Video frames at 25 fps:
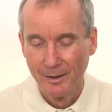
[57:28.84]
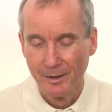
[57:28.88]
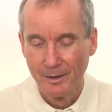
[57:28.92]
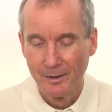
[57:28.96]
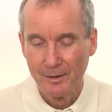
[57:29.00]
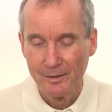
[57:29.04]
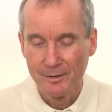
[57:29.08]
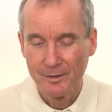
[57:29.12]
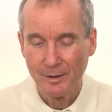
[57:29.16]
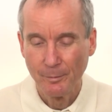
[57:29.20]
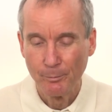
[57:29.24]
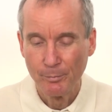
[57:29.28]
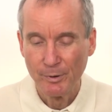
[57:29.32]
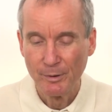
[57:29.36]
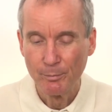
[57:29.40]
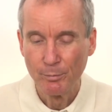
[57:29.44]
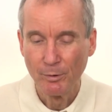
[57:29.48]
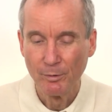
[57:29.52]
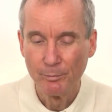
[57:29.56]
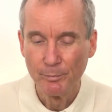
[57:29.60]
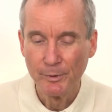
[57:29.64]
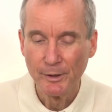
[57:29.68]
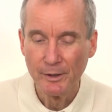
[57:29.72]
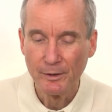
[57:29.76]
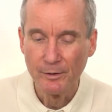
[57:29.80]
Some people
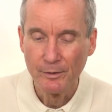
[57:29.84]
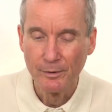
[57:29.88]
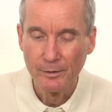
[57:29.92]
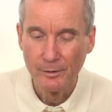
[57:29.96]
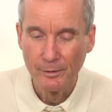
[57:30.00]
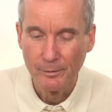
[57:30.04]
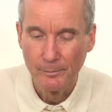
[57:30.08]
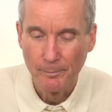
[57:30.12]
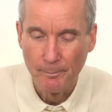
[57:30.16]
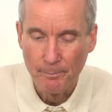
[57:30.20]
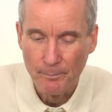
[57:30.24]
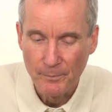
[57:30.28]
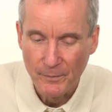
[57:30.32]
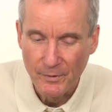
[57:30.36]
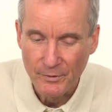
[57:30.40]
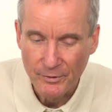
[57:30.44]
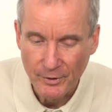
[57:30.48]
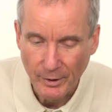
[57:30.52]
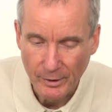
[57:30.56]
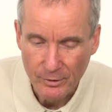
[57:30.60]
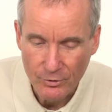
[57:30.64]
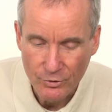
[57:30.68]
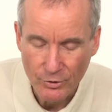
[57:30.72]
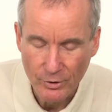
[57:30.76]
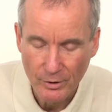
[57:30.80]
meet
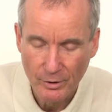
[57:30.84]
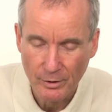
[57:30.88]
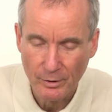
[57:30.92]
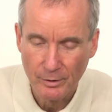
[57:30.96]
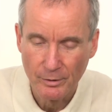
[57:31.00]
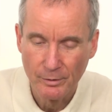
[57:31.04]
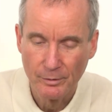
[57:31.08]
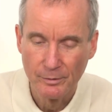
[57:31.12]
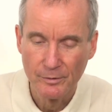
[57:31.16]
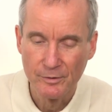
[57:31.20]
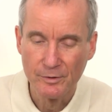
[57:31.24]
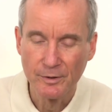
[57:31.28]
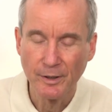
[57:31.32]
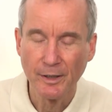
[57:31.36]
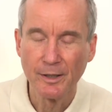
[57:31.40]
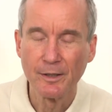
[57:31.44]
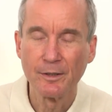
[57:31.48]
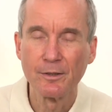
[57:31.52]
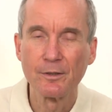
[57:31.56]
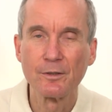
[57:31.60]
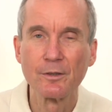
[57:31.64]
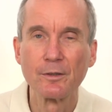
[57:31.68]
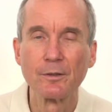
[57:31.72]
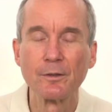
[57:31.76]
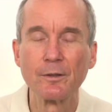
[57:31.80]
such a
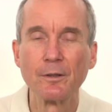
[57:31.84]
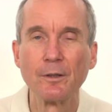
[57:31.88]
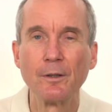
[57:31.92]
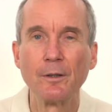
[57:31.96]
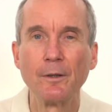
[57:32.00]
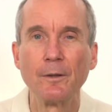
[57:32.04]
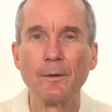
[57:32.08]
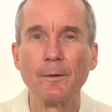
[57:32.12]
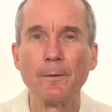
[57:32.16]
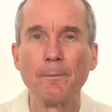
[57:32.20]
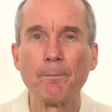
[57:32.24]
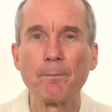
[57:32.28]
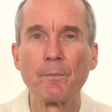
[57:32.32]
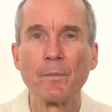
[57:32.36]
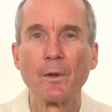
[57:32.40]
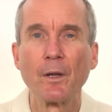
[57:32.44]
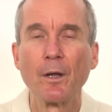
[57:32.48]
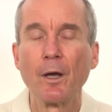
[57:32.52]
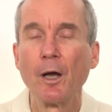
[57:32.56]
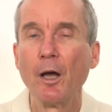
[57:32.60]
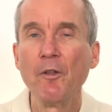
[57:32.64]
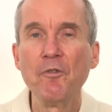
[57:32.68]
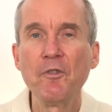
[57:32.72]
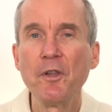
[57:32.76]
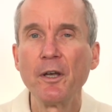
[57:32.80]
saint
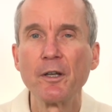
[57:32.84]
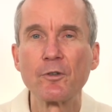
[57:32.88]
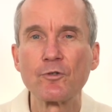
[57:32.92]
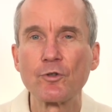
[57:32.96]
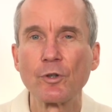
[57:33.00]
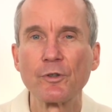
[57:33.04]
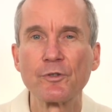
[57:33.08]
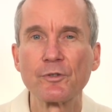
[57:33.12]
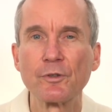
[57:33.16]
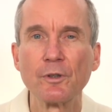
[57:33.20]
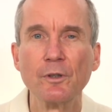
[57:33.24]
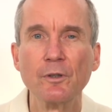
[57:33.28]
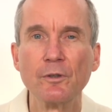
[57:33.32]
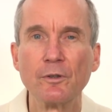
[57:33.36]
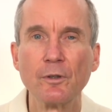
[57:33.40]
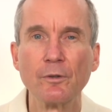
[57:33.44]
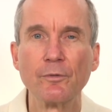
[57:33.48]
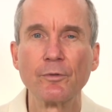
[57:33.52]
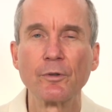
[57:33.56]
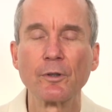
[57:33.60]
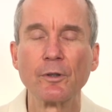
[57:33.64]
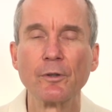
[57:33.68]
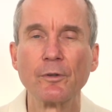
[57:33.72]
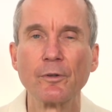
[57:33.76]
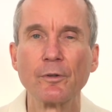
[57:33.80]
and they're just
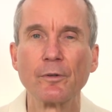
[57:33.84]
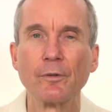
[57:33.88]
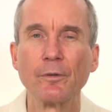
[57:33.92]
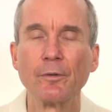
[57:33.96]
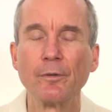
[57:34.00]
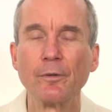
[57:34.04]
indifferent.